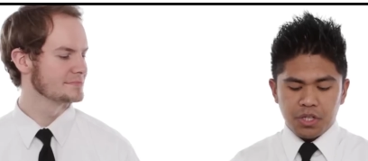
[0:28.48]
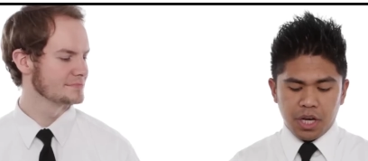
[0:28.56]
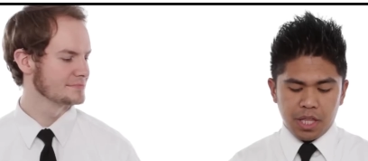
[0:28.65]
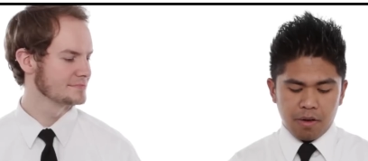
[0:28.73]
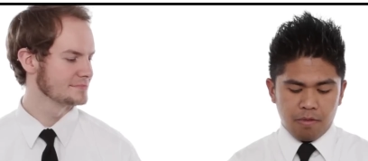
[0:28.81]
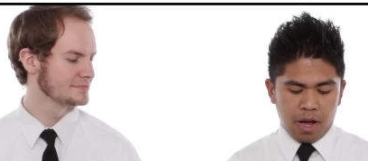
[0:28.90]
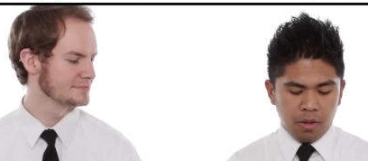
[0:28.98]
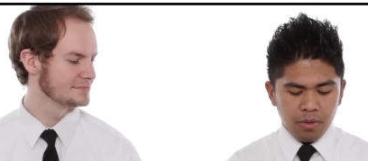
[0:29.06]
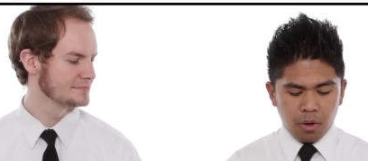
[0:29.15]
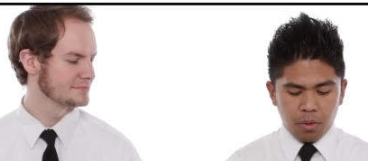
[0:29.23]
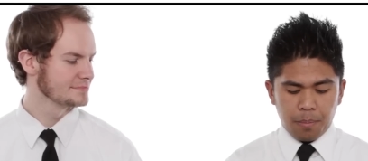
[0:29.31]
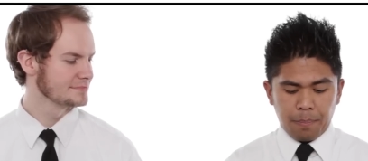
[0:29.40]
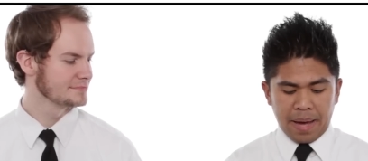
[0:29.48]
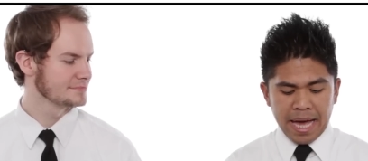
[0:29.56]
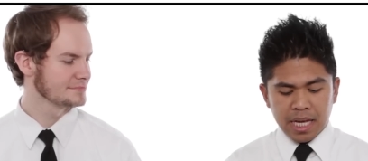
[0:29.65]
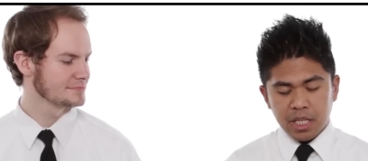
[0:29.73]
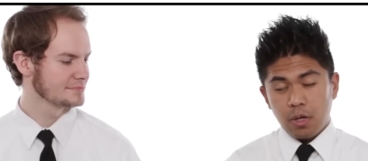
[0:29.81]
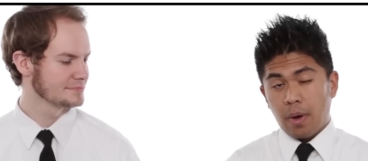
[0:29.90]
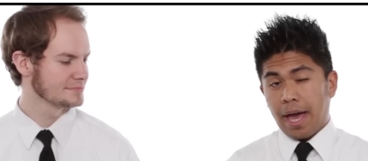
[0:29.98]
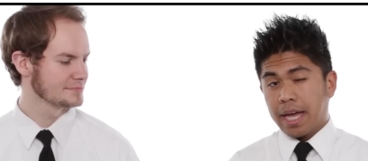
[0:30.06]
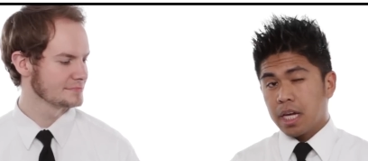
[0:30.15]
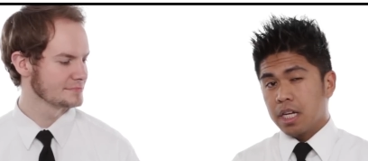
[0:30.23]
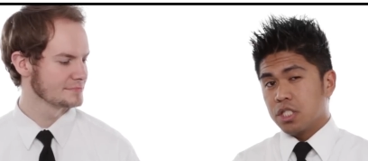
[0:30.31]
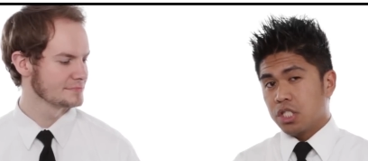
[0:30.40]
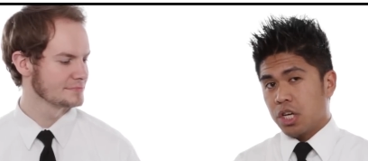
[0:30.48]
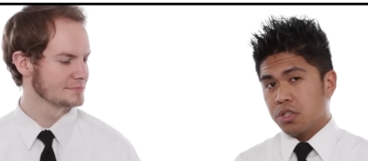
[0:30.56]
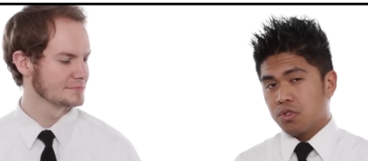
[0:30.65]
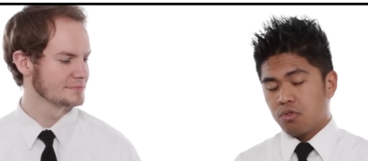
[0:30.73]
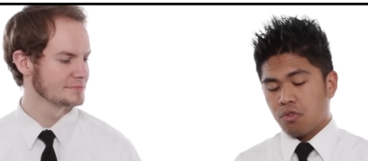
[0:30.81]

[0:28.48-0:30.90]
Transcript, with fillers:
Speaker 1: turn it around on the back and you angle it just